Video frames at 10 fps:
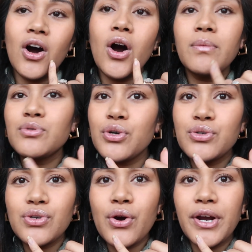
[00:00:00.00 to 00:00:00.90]
oh, I'm so
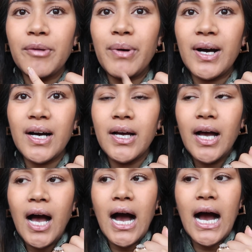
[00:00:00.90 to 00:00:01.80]
sorry, but
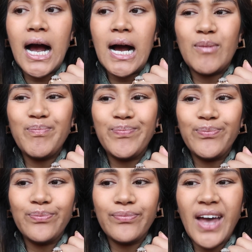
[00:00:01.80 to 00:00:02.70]

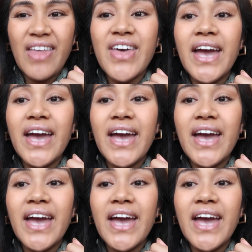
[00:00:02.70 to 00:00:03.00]
they